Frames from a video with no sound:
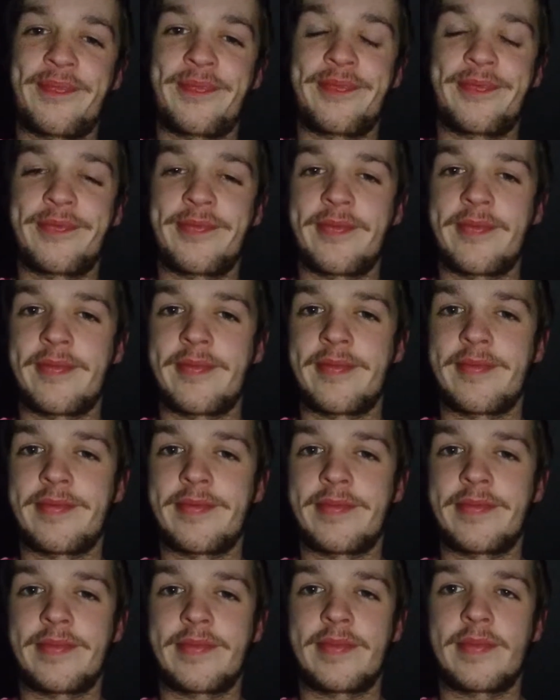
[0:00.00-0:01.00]
More than me and
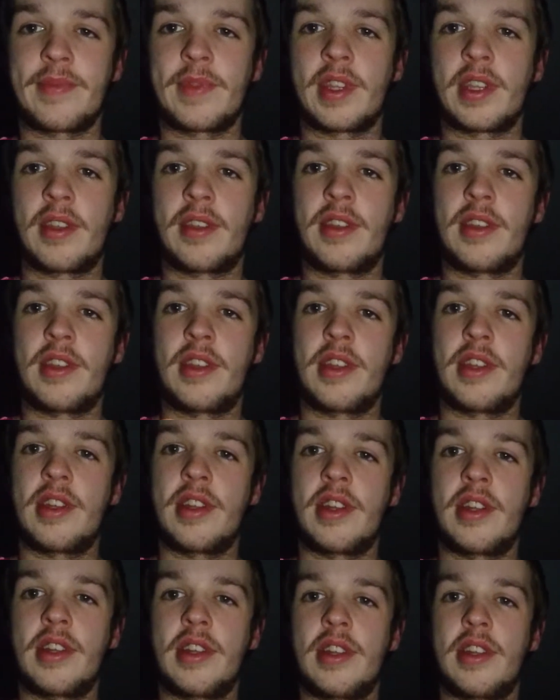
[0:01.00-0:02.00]
I can't say anything.
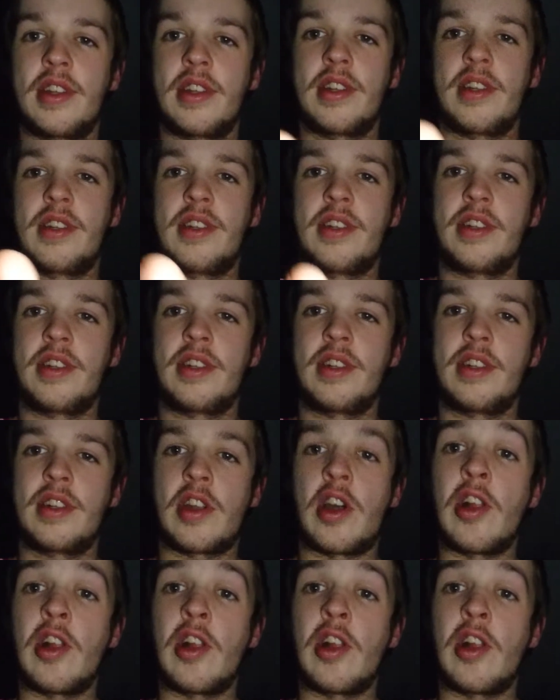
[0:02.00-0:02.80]
I can't say anything.